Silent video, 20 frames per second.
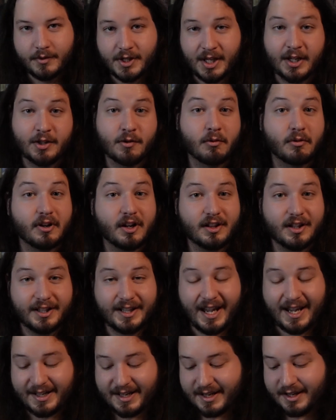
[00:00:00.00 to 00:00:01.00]
So next one we're going to
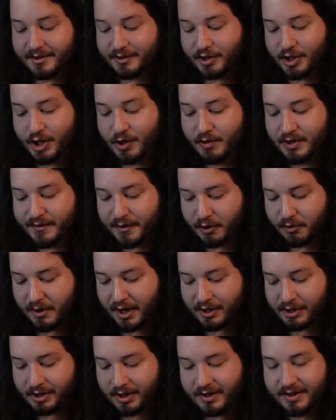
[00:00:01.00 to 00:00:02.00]
look at is Q is for
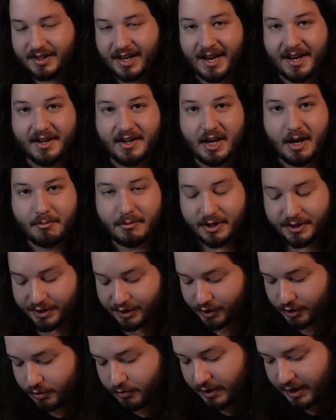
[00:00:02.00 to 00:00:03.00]
questions, and number
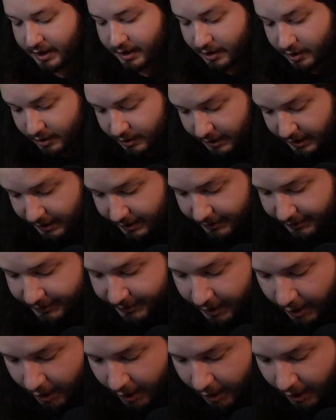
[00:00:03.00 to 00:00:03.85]
2 here is